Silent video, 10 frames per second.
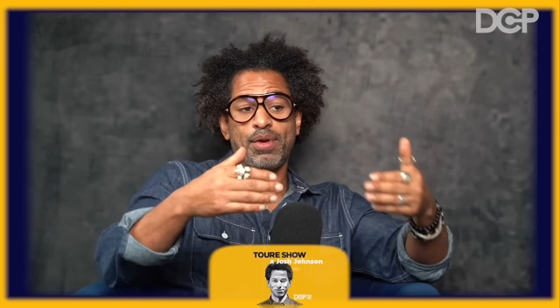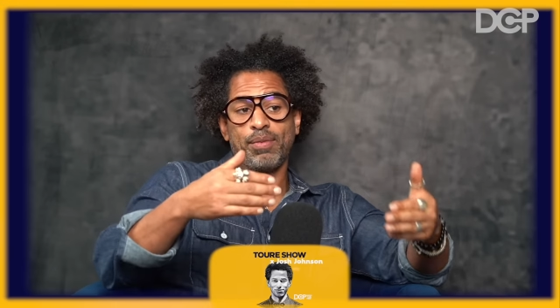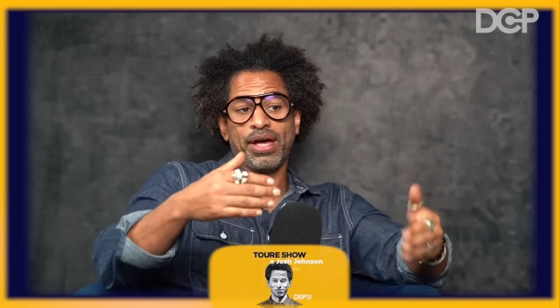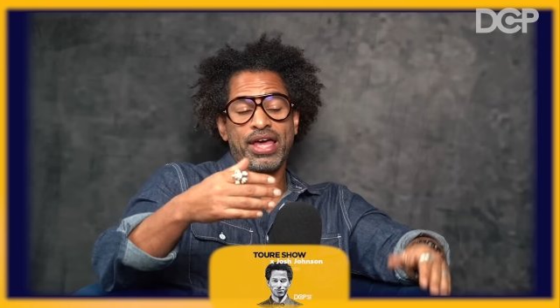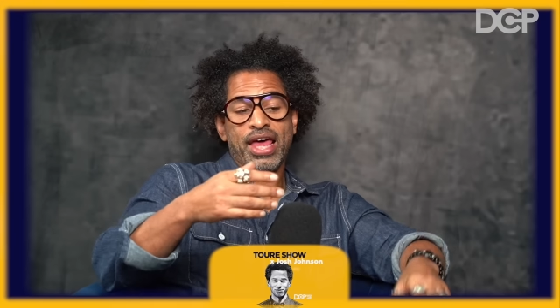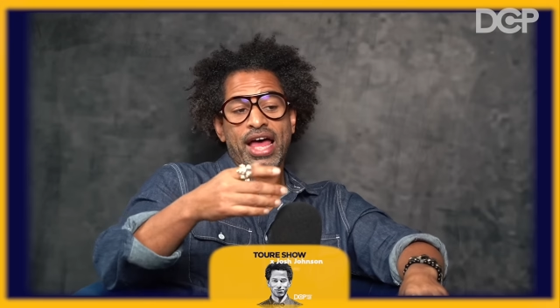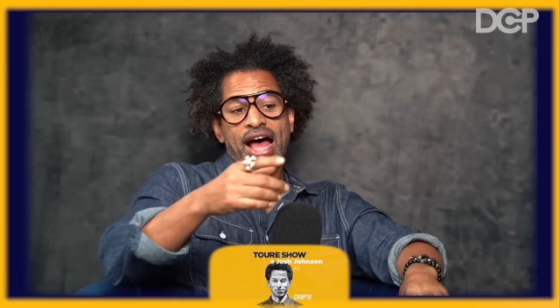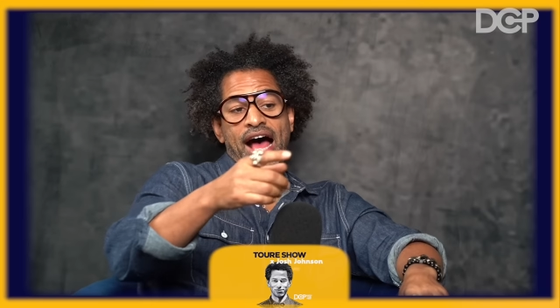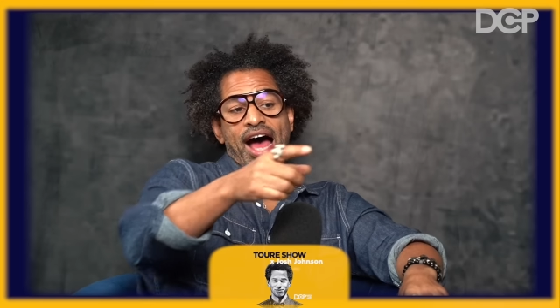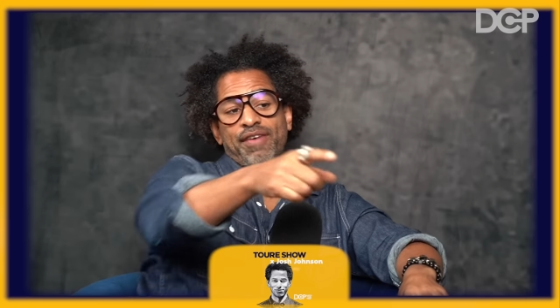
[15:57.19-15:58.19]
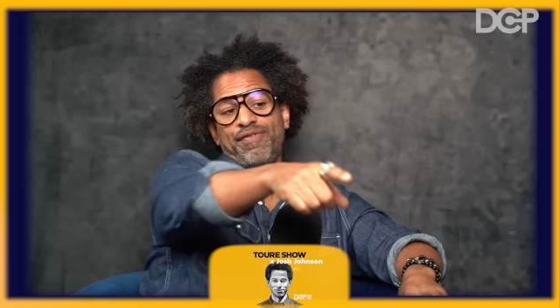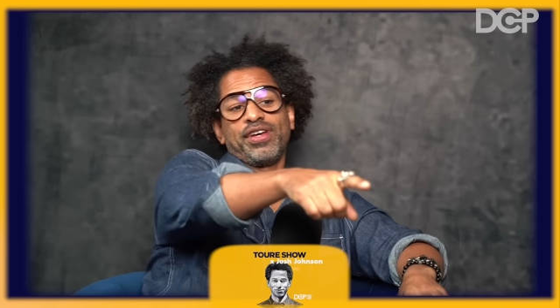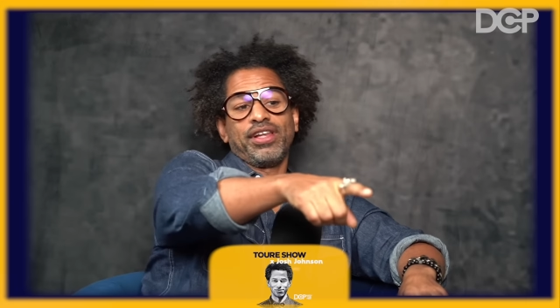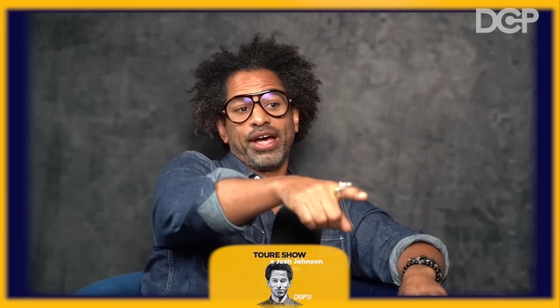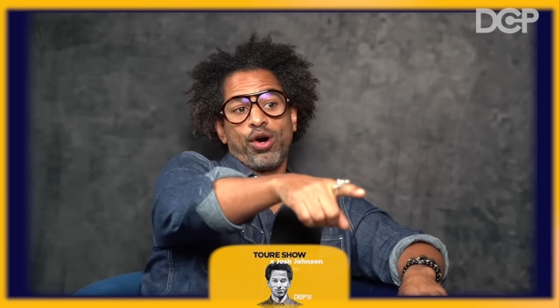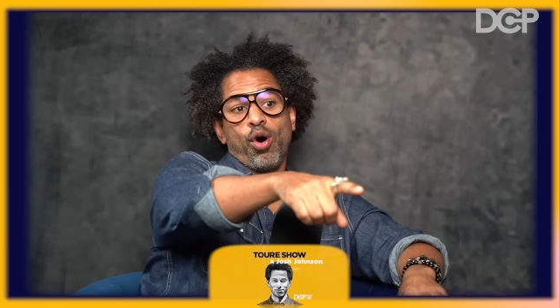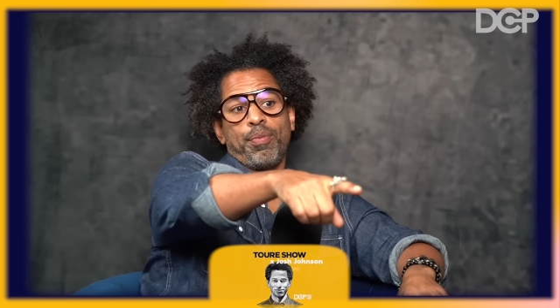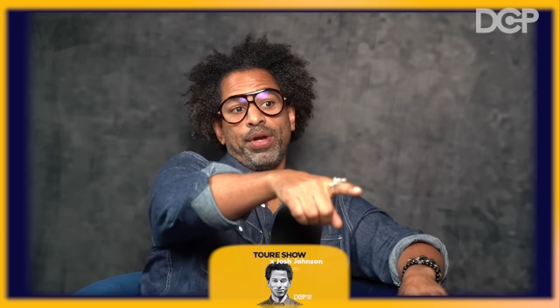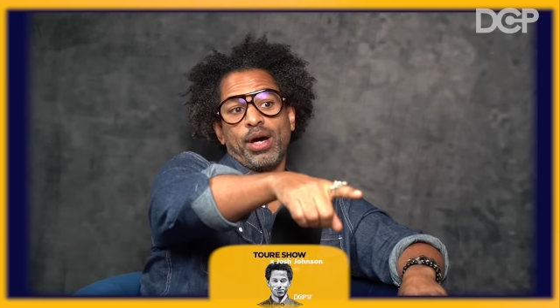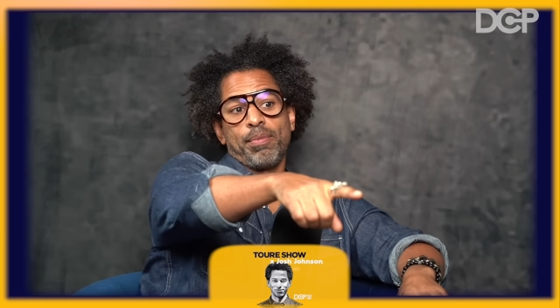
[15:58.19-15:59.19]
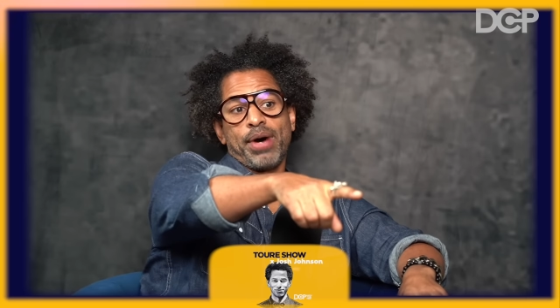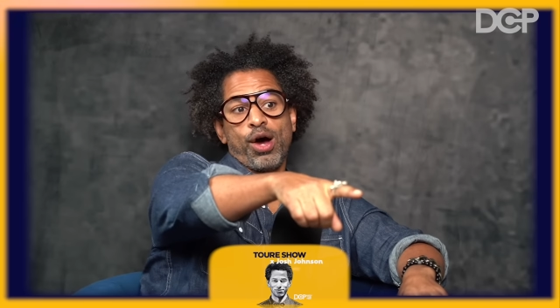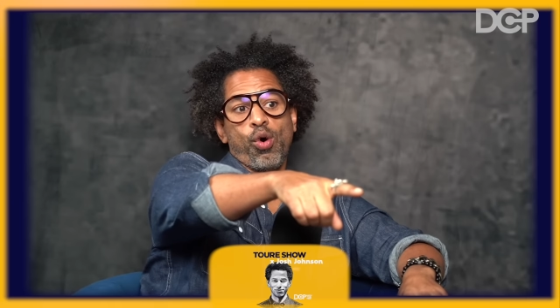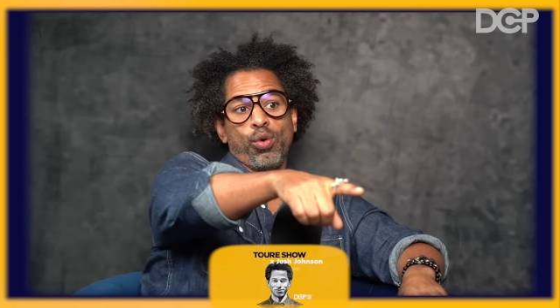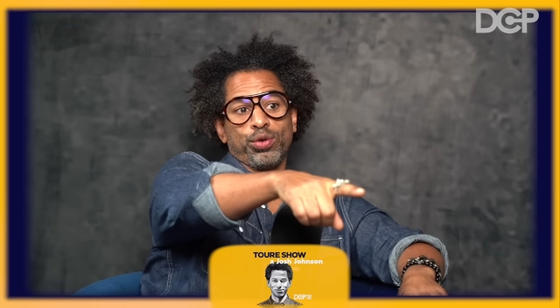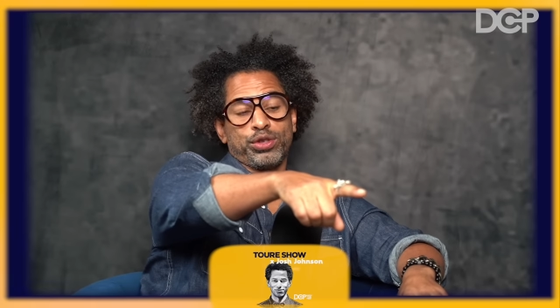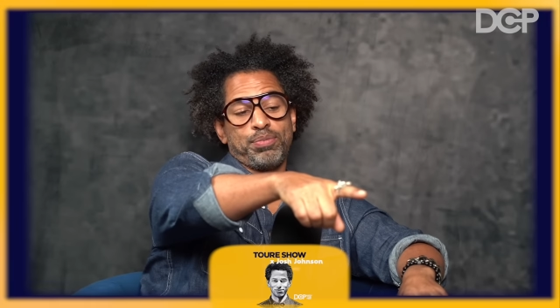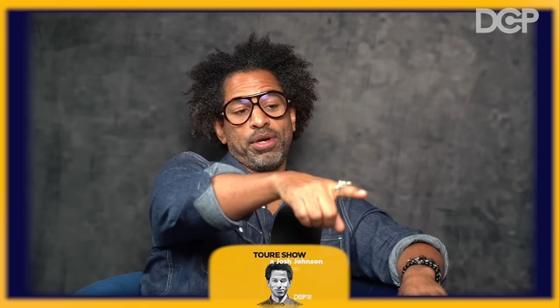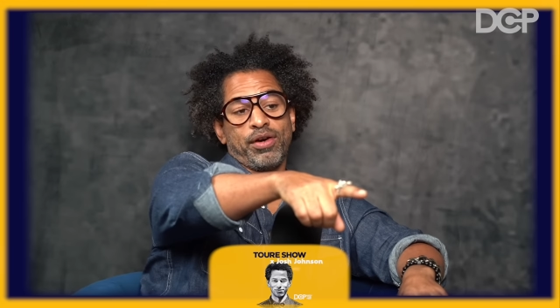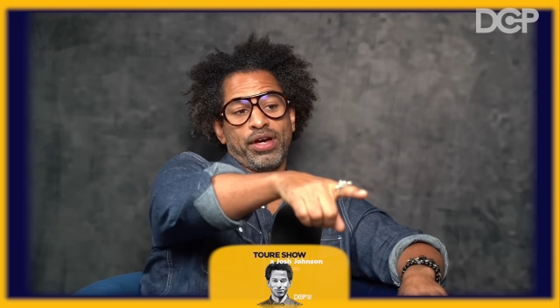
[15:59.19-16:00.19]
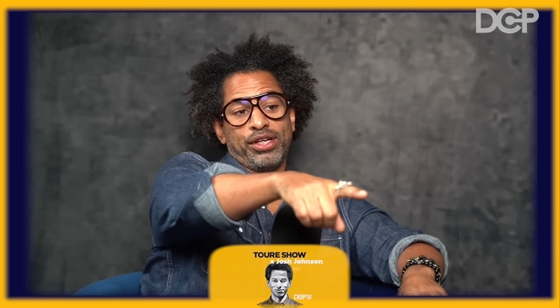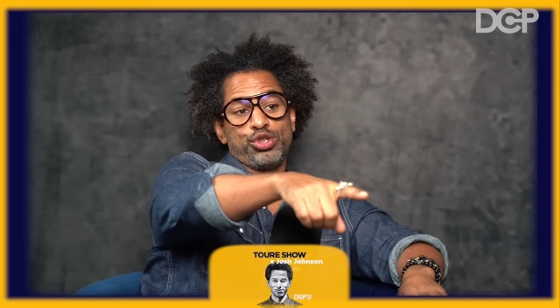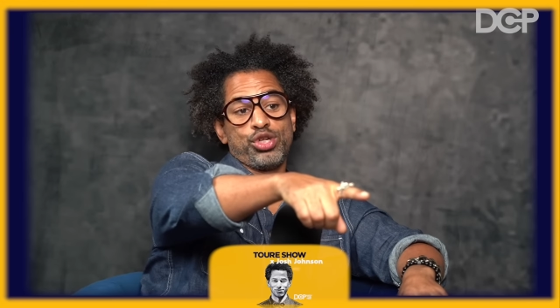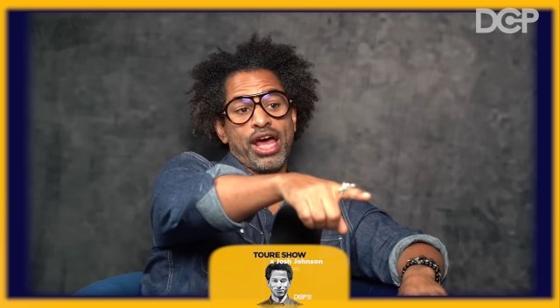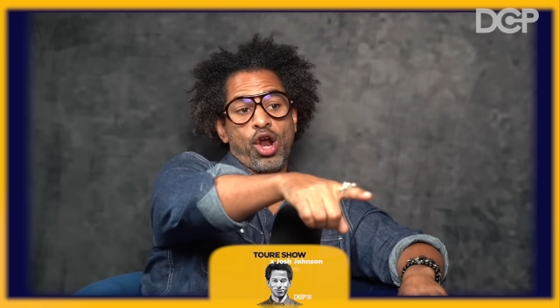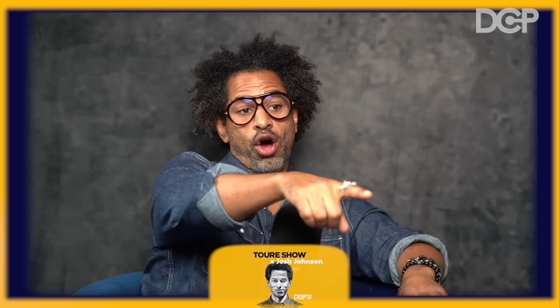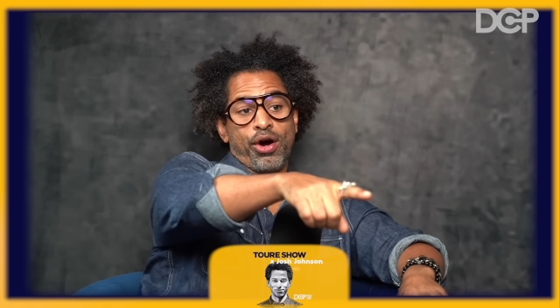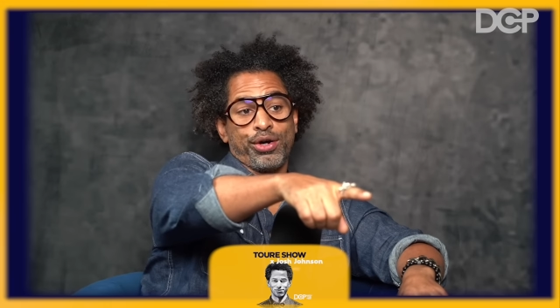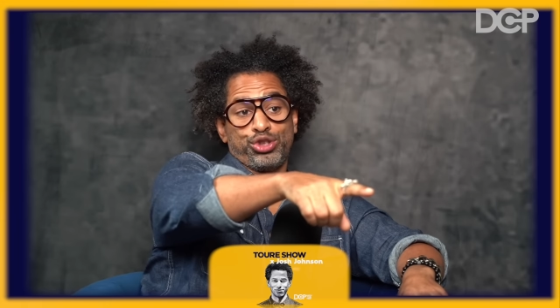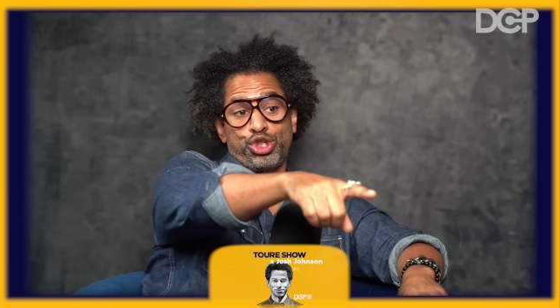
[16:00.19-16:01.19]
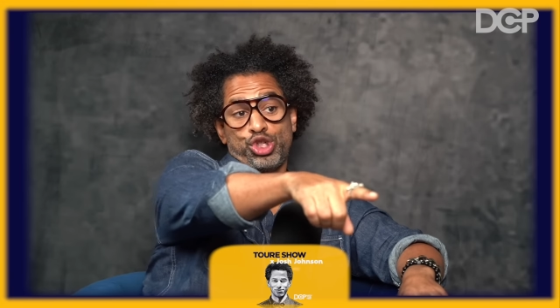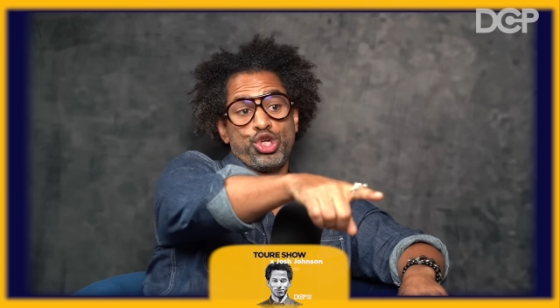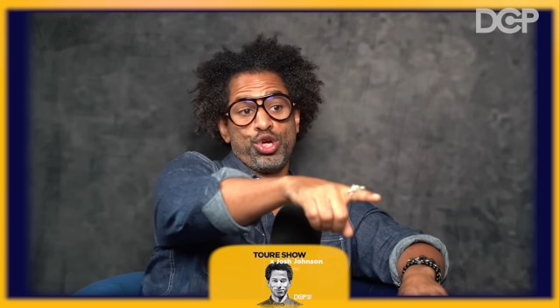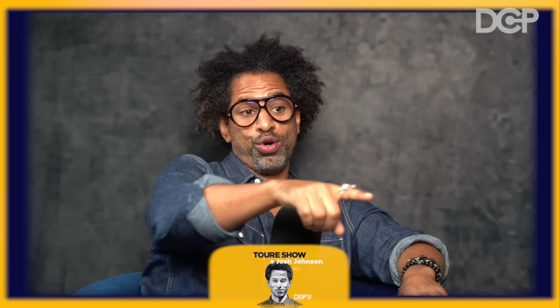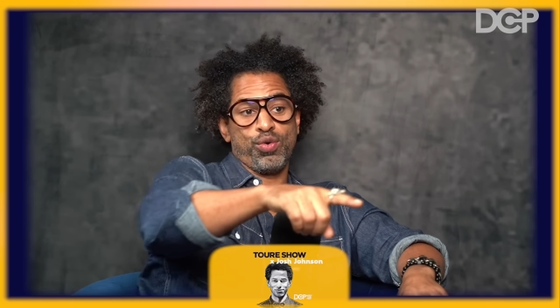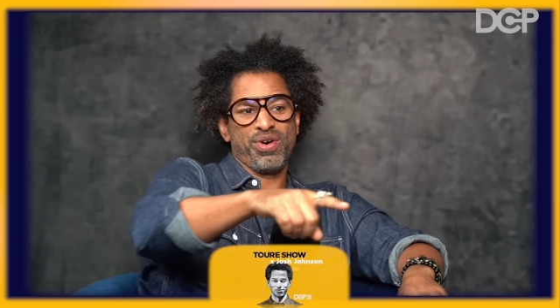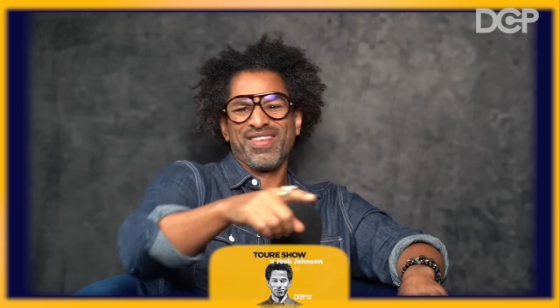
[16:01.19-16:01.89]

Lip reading: And I'm like, I feel like opening up my whole spirit and heart to you.